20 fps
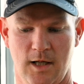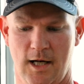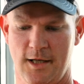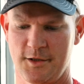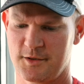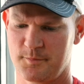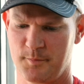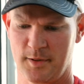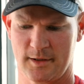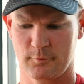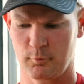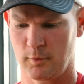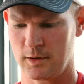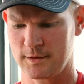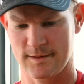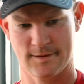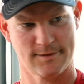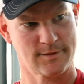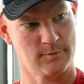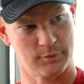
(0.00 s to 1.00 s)
I just picked
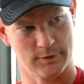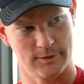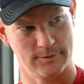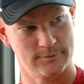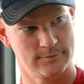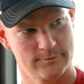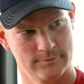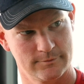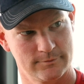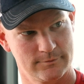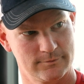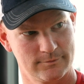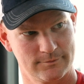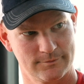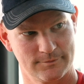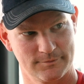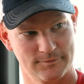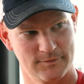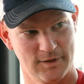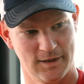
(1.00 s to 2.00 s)
one discipline
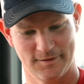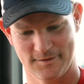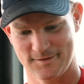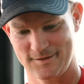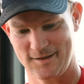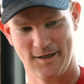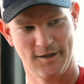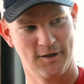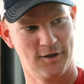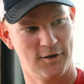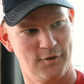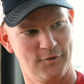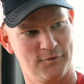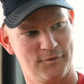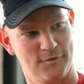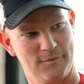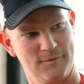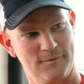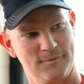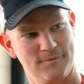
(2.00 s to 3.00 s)
instead
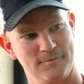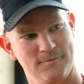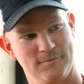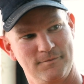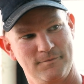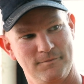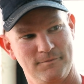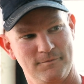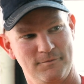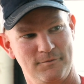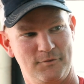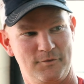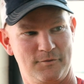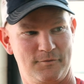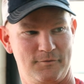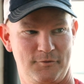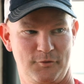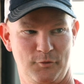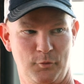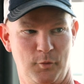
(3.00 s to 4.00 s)
of
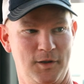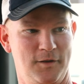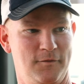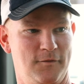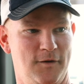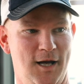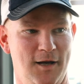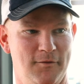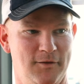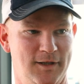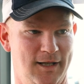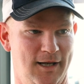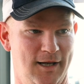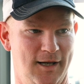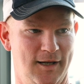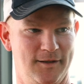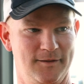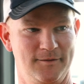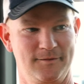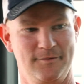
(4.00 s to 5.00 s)
25 a
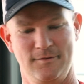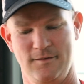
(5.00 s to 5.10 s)
day.